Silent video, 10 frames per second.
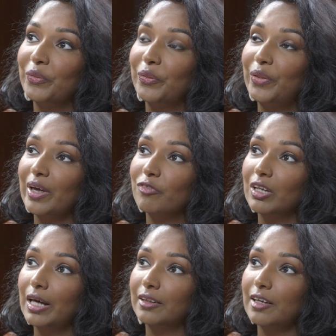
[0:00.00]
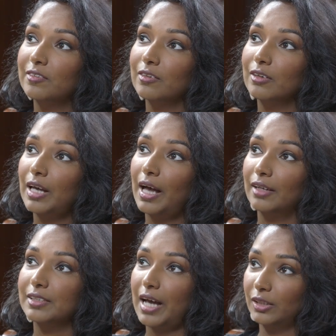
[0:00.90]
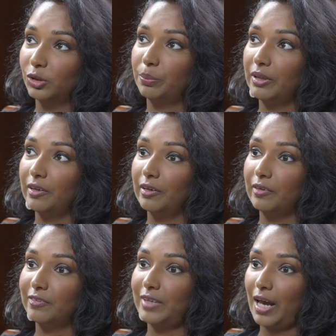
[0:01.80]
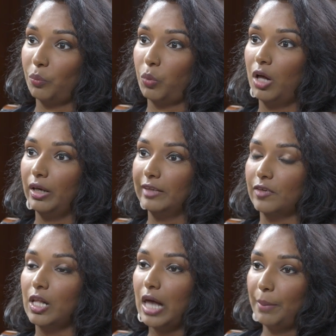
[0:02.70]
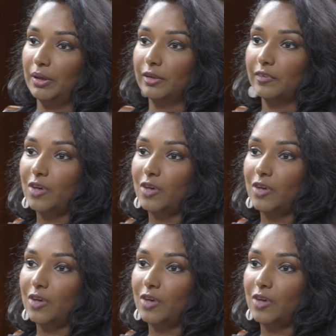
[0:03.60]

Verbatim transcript: they feel like they still can't tangibly state, well, it's climate that's